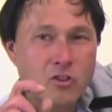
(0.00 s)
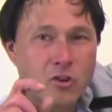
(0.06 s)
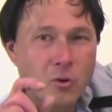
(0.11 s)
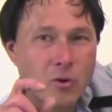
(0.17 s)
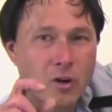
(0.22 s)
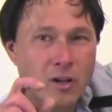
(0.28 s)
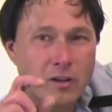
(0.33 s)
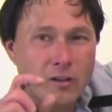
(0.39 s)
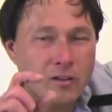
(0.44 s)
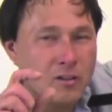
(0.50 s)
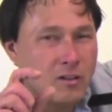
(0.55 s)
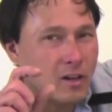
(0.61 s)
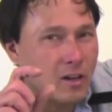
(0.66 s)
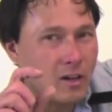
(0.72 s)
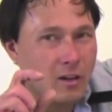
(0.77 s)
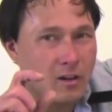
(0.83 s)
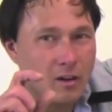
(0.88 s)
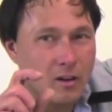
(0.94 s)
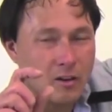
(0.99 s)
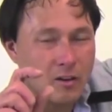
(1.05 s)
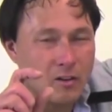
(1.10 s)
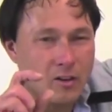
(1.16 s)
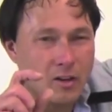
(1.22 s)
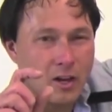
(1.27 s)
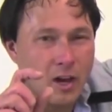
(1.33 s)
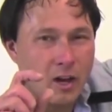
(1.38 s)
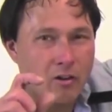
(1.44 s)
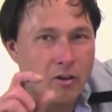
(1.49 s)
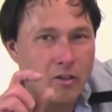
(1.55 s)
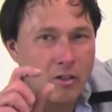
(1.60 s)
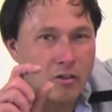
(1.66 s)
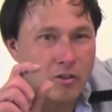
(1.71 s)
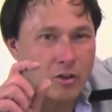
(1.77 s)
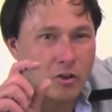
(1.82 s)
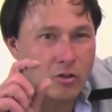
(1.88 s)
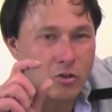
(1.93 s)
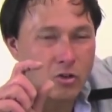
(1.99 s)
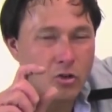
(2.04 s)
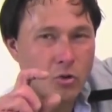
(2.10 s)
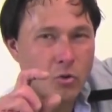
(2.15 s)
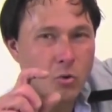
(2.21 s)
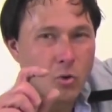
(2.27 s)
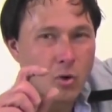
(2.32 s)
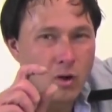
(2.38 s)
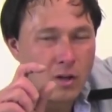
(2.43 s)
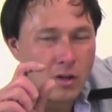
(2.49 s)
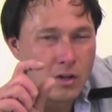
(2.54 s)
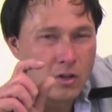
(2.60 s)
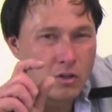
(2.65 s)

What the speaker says: You don't want to dehydrate things that are too